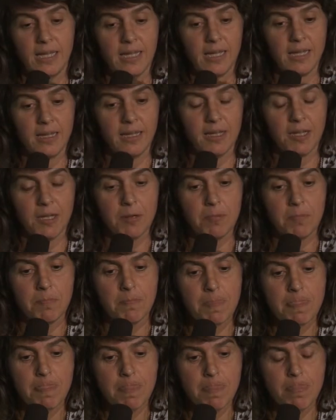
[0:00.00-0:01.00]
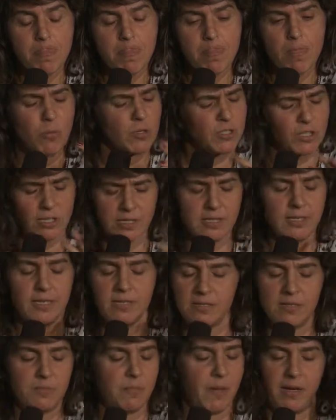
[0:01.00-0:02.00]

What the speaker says: which exists in